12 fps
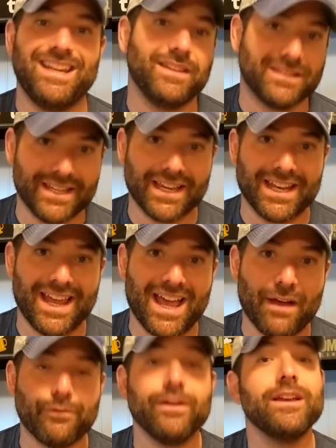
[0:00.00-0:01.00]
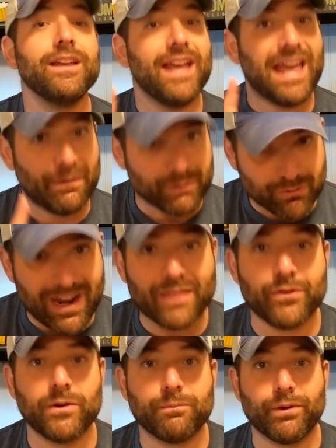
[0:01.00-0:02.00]
in the second half, and it was
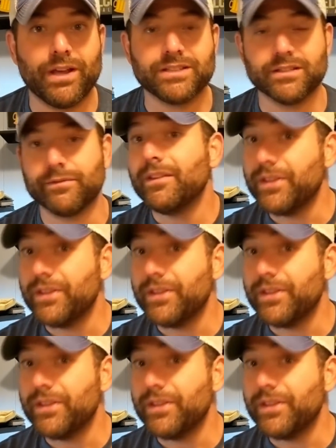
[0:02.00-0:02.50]
rather impressive.